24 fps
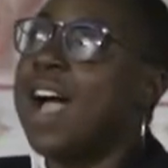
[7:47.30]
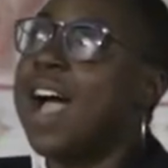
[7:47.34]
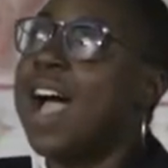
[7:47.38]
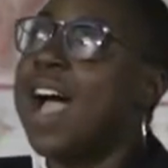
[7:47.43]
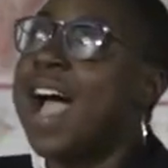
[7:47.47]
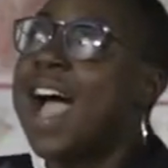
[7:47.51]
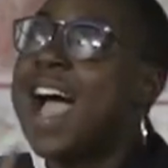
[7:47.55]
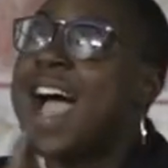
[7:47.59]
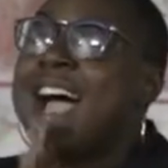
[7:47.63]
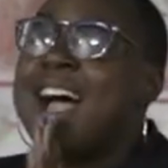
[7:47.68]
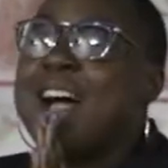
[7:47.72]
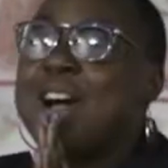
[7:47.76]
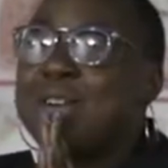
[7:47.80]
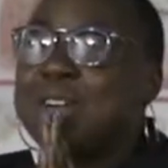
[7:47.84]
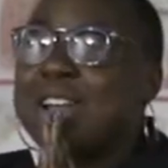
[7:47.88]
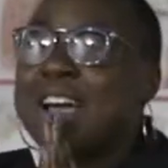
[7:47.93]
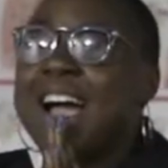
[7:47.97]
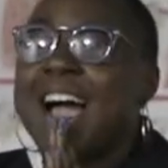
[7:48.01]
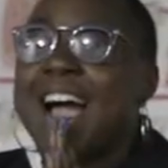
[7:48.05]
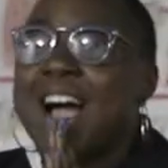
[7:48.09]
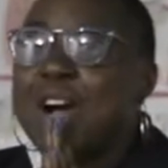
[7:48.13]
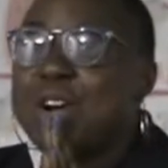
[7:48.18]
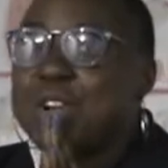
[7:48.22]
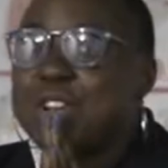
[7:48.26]
How
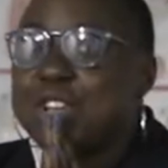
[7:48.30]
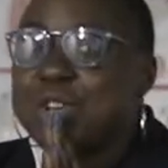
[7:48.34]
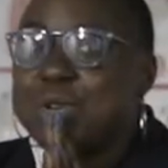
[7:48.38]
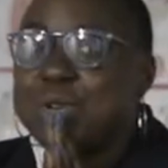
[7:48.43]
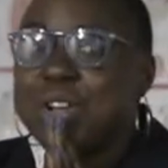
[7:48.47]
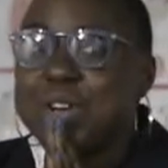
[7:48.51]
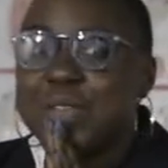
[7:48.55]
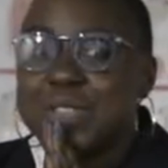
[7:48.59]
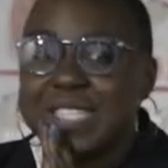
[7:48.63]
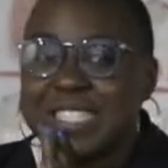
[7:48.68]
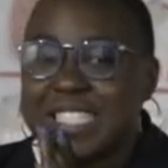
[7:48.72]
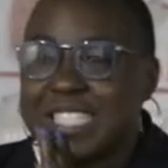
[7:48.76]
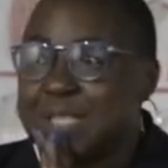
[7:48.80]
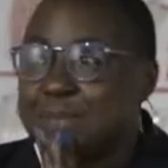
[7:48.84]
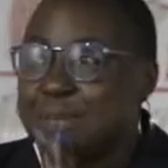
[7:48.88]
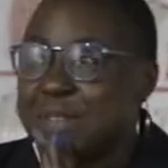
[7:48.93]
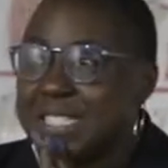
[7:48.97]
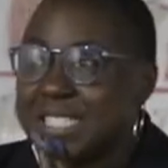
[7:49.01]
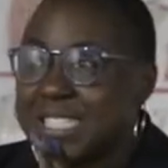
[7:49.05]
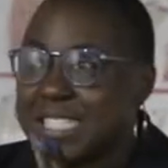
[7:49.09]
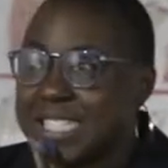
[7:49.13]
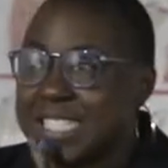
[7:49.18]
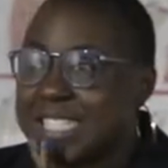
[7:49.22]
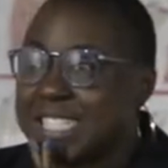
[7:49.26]
do you know this has
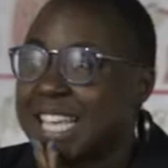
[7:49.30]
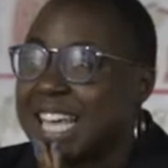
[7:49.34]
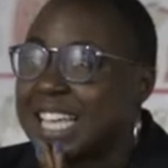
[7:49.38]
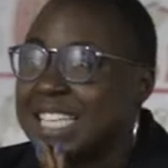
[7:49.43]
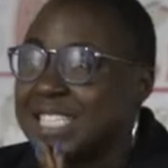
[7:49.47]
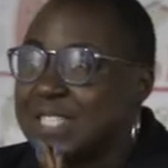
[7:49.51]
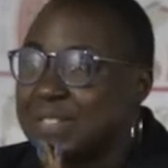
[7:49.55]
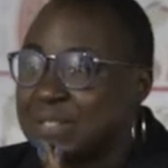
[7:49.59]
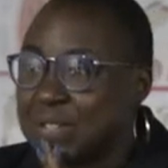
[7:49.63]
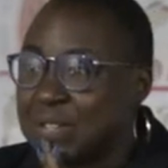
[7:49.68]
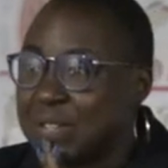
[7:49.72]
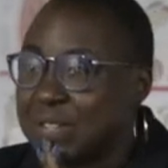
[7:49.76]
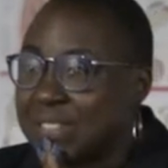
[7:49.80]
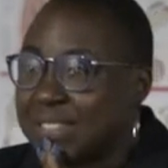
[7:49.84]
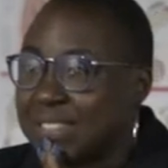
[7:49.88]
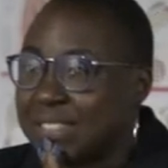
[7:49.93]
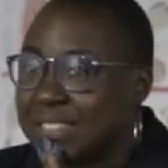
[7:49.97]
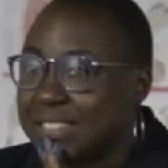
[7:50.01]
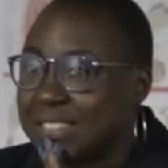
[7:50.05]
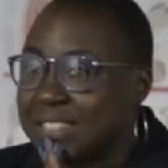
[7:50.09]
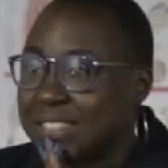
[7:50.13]
been successful?